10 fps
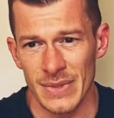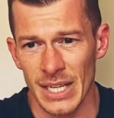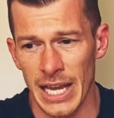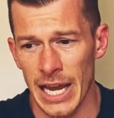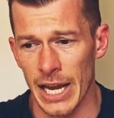
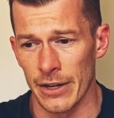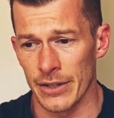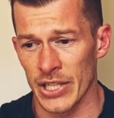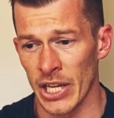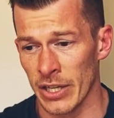And
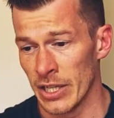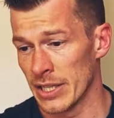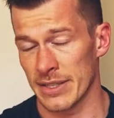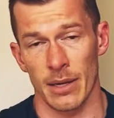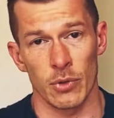
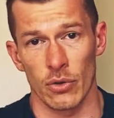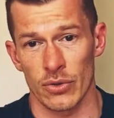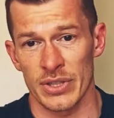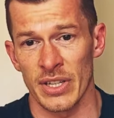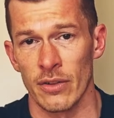same
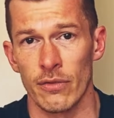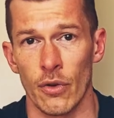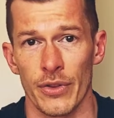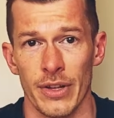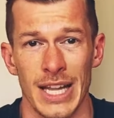goes for
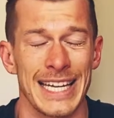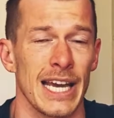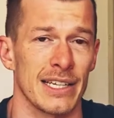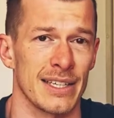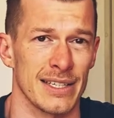the leg
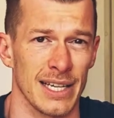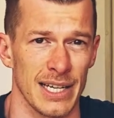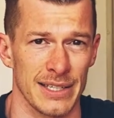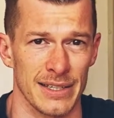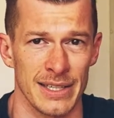
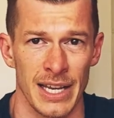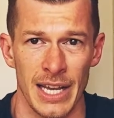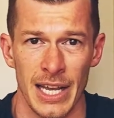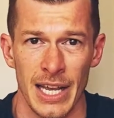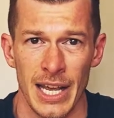exercises.
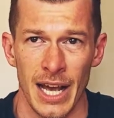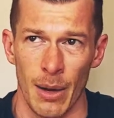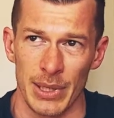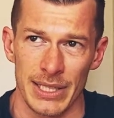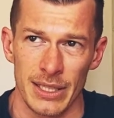I
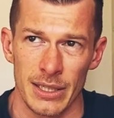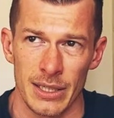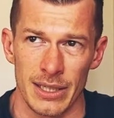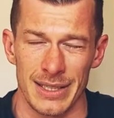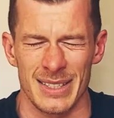mean,
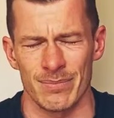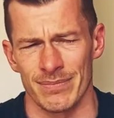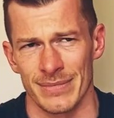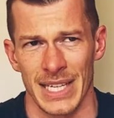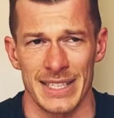
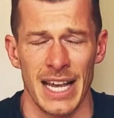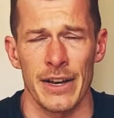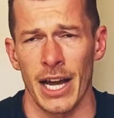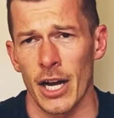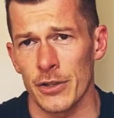it's kind of
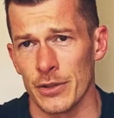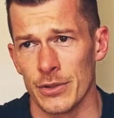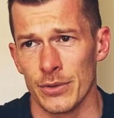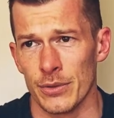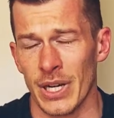hard to
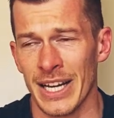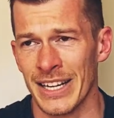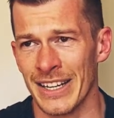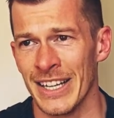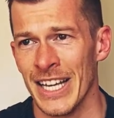do
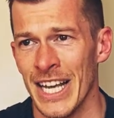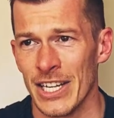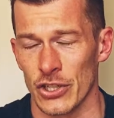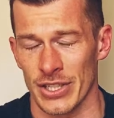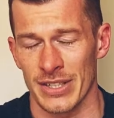
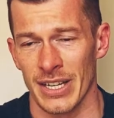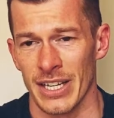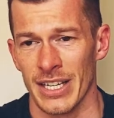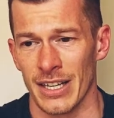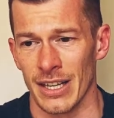just
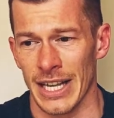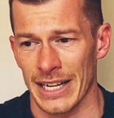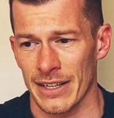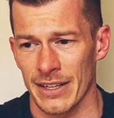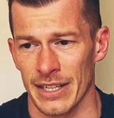
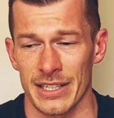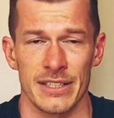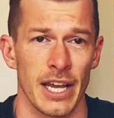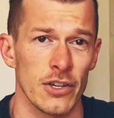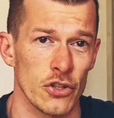leg
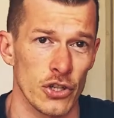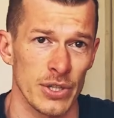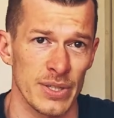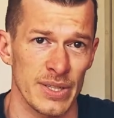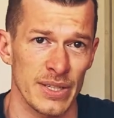
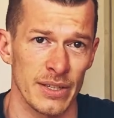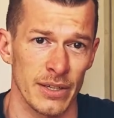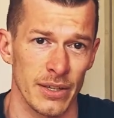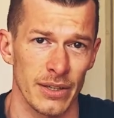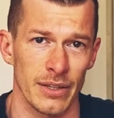extensions
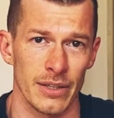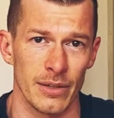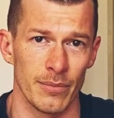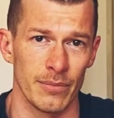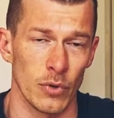
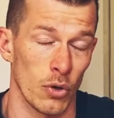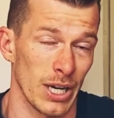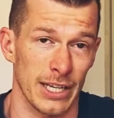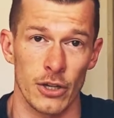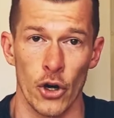or
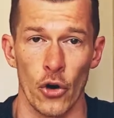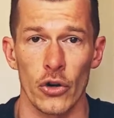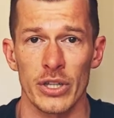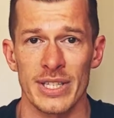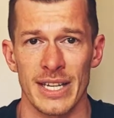leg
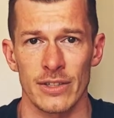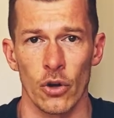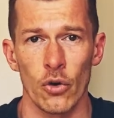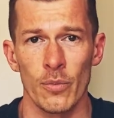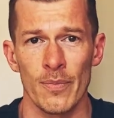curls at
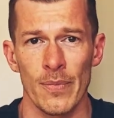home,